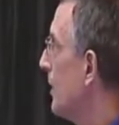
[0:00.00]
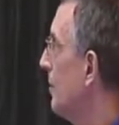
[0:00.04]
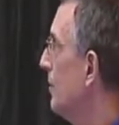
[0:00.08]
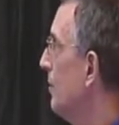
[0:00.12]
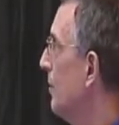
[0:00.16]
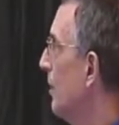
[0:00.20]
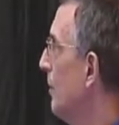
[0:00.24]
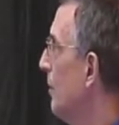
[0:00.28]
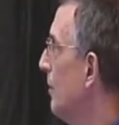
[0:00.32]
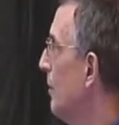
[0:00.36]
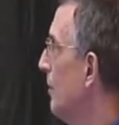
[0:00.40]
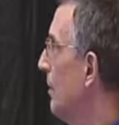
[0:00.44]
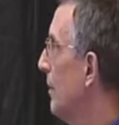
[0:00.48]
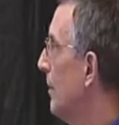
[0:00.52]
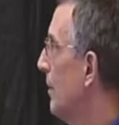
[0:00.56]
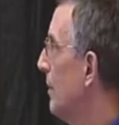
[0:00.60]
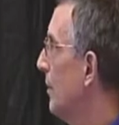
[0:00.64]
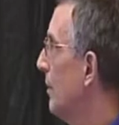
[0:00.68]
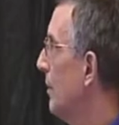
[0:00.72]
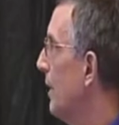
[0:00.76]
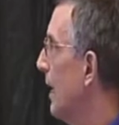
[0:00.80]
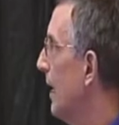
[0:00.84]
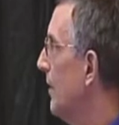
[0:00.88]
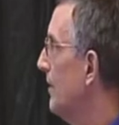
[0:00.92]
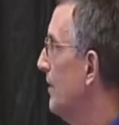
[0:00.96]
So
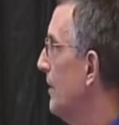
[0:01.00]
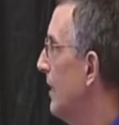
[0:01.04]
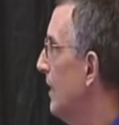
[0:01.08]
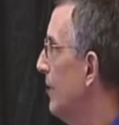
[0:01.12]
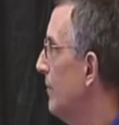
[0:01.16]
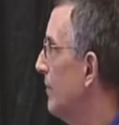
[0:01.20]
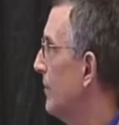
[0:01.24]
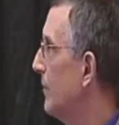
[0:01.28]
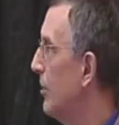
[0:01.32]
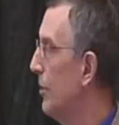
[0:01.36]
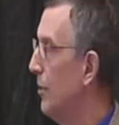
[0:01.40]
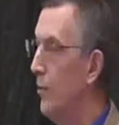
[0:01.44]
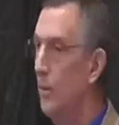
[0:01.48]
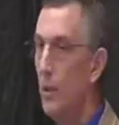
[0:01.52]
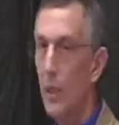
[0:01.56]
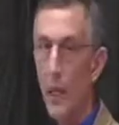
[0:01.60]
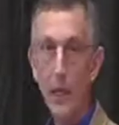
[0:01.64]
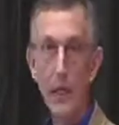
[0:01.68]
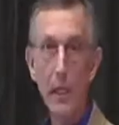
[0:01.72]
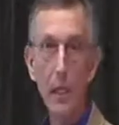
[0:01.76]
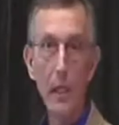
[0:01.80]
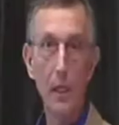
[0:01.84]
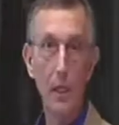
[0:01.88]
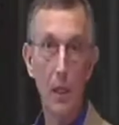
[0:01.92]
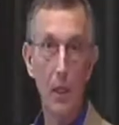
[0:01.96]
we have to have 2
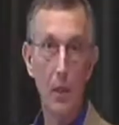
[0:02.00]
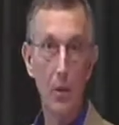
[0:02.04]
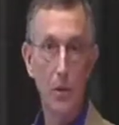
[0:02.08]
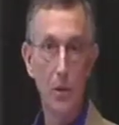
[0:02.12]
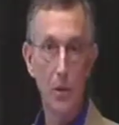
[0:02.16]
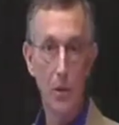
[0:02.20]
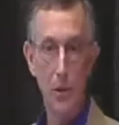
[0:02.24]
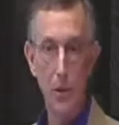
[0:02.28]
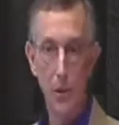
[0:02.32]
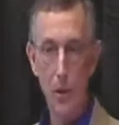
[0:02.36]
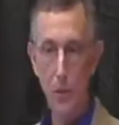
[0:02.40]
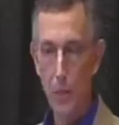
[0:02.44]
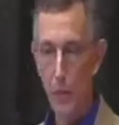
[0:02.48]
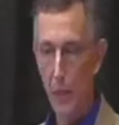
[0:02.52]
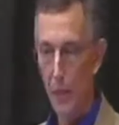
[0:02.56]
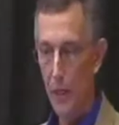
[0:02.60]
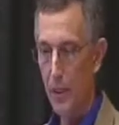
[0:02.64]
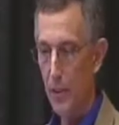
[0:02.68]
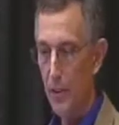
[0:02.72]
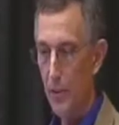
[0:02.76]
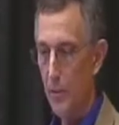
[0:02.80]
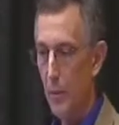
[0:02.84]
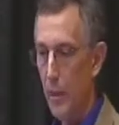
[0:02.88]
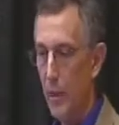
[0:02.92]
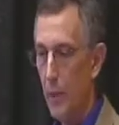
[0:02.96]
lighting loads in the
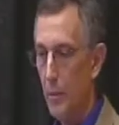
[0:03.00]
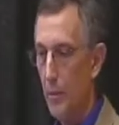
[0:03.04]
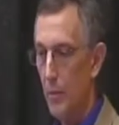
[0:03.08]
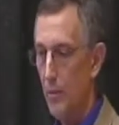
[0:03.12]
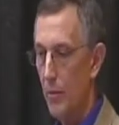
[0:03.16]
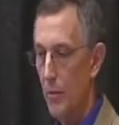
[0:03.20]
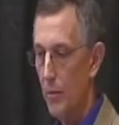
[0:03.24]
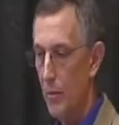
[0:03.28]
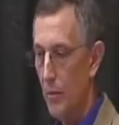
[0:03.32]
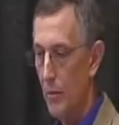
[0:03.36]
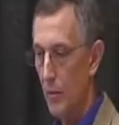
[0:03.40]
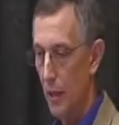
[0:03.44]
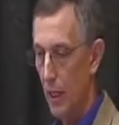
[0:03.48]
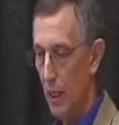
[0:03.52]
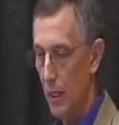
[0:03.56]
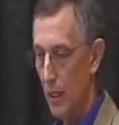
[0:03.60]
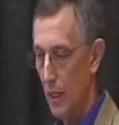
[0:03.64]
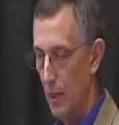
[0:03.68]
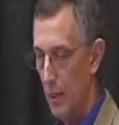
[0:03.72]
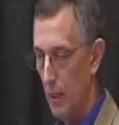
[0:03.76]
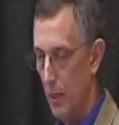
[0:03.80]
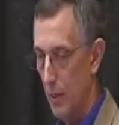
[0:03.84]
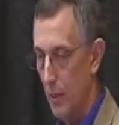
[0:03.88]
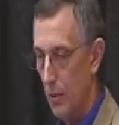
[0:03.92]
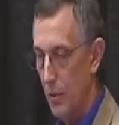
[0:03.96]
space, a minimum of 2
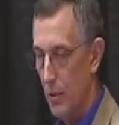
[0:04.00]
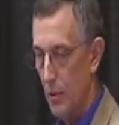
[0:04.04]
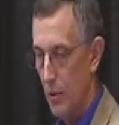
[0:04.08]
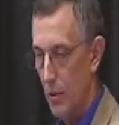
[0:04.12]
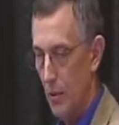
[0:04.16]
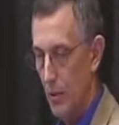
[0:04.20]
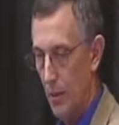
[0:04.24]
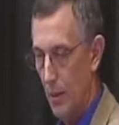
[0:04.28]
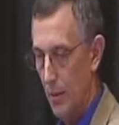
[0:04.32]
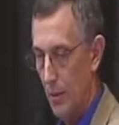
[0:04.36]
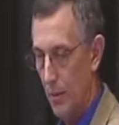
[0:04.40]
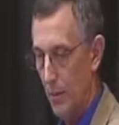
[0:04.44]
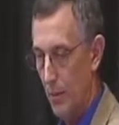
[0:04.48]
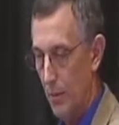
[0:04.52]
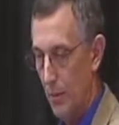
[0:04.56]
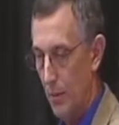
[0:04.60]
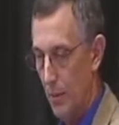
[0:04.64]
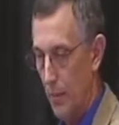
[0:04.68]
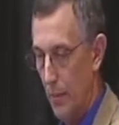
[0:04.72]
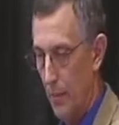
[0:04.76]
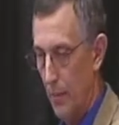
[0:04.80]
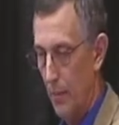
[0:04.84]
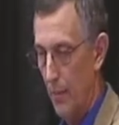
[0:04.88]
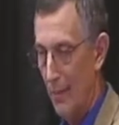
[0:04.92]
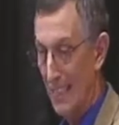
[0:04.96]
lighting loads.
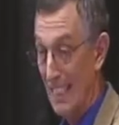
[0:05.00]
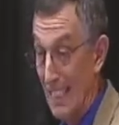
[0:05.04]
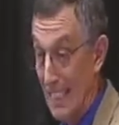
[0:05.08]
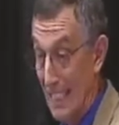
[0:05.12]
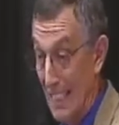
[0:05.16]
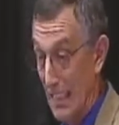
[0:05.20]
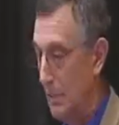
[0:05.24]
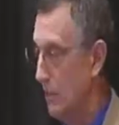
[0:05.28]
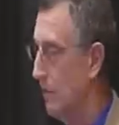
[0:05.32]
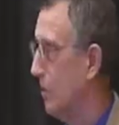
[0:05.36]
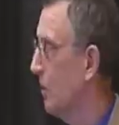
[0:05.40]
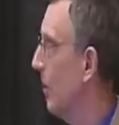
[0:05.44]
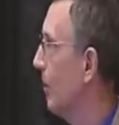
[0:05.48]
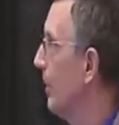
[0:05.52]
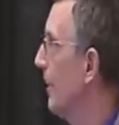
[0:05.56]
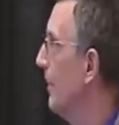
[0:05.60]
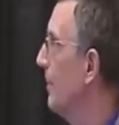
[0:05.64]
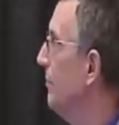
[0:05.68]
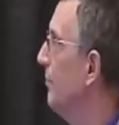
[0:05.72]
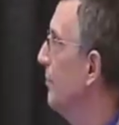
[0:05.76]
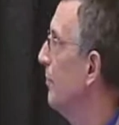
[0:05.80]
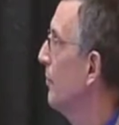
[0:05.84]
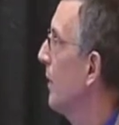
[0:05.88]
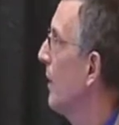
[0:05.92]
Sorry.